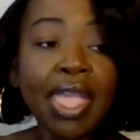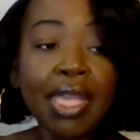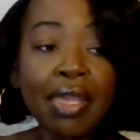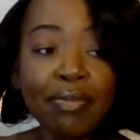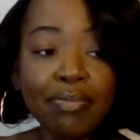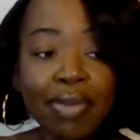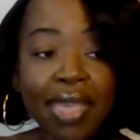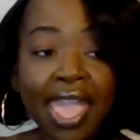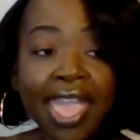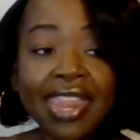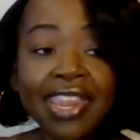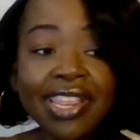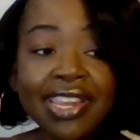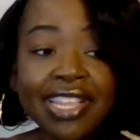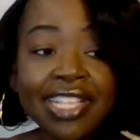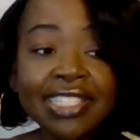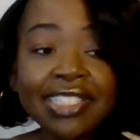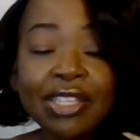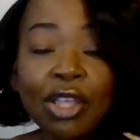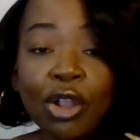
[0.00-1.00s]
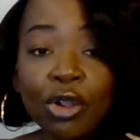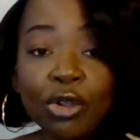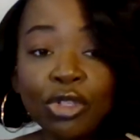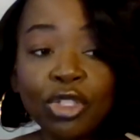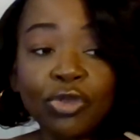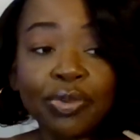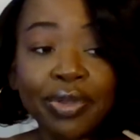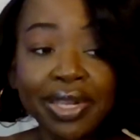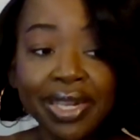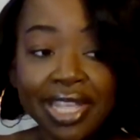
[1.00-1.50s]
Pettiness
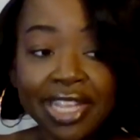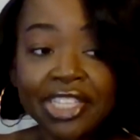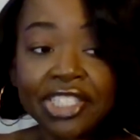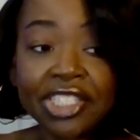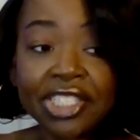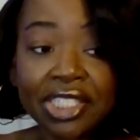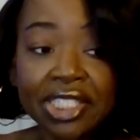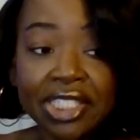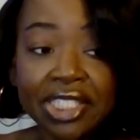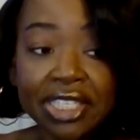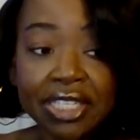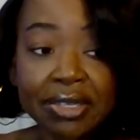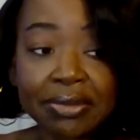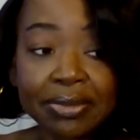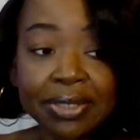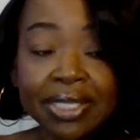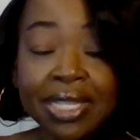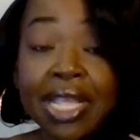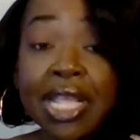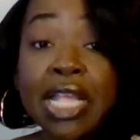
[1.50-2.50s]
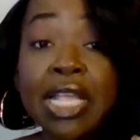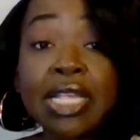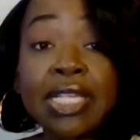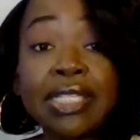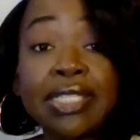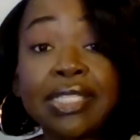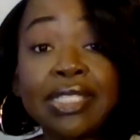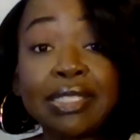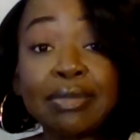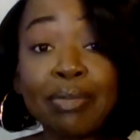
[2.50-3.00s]
hurts relationships.
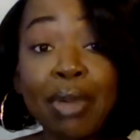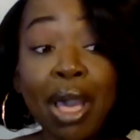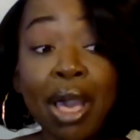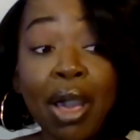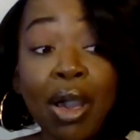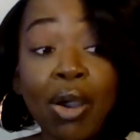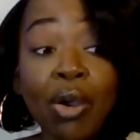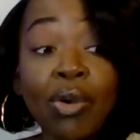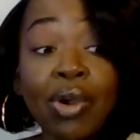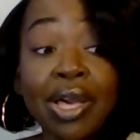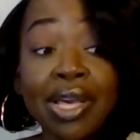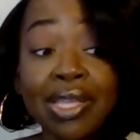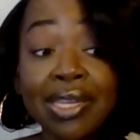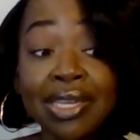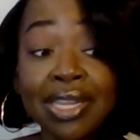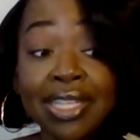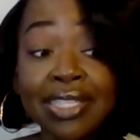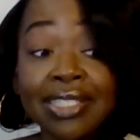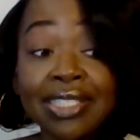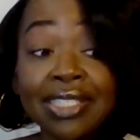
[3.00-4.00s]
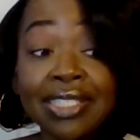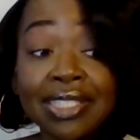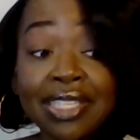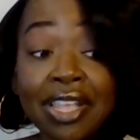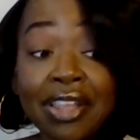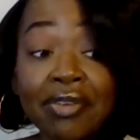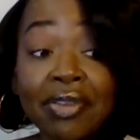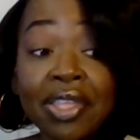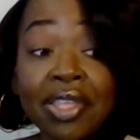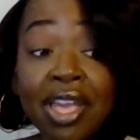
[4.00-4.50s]
Small,
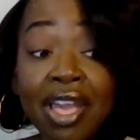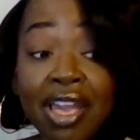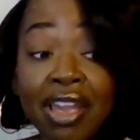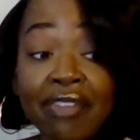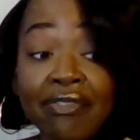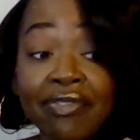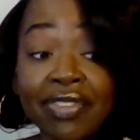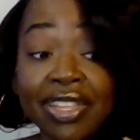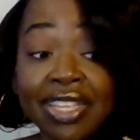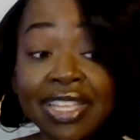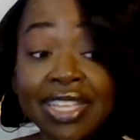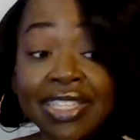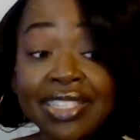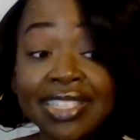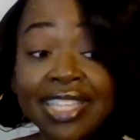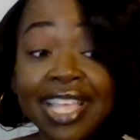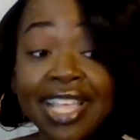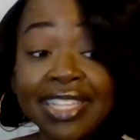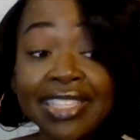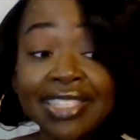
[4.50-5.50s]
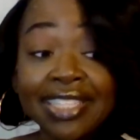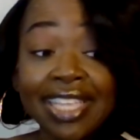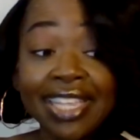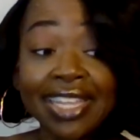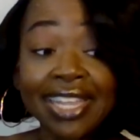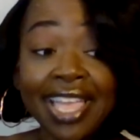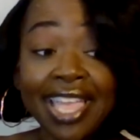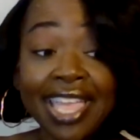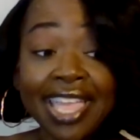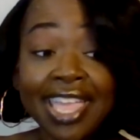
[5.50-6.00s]
unnecessary conflicts
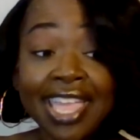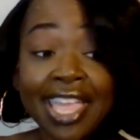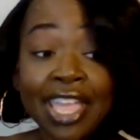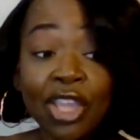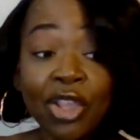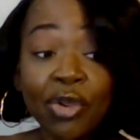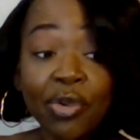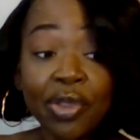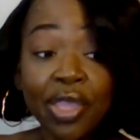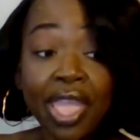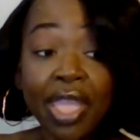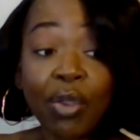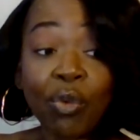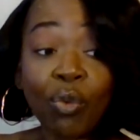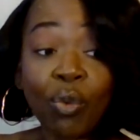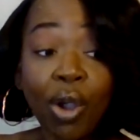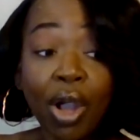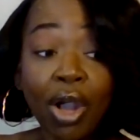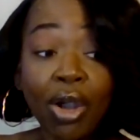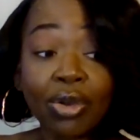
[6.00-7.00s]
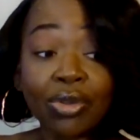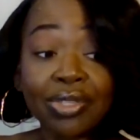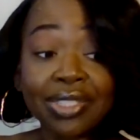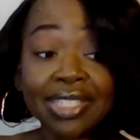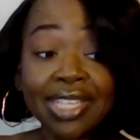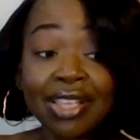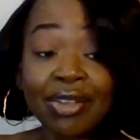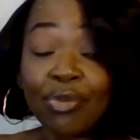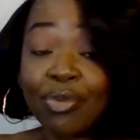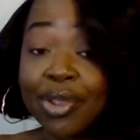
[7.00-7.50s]
escalate and create walls
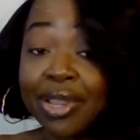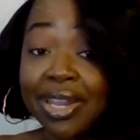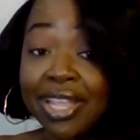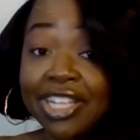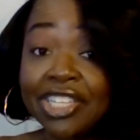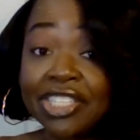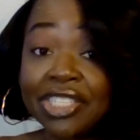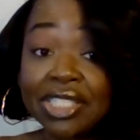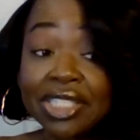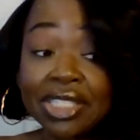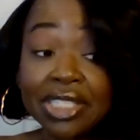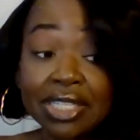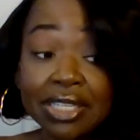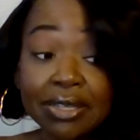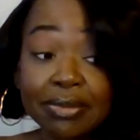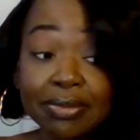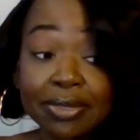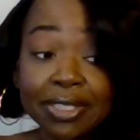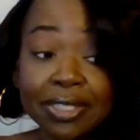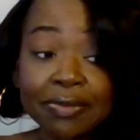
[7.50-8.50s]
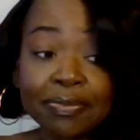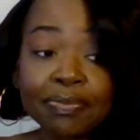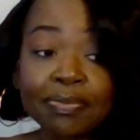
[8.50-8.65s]
in relationships.